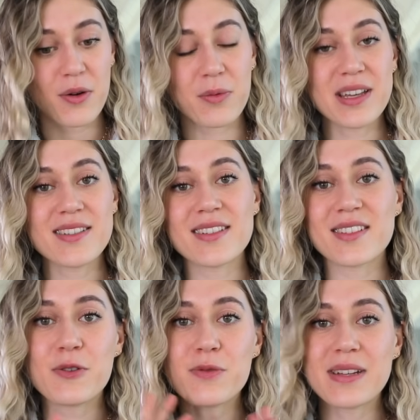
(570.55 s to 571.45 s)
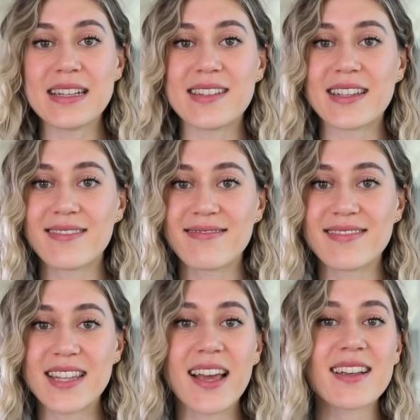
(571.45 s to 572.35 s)
we just all need to
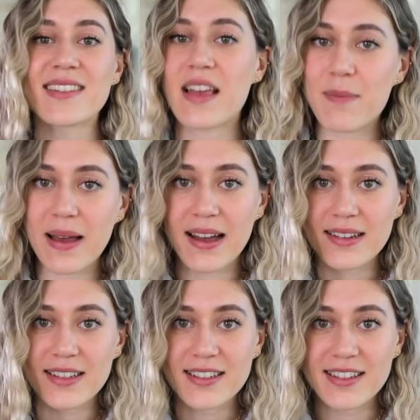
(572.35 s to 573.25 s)
take a step back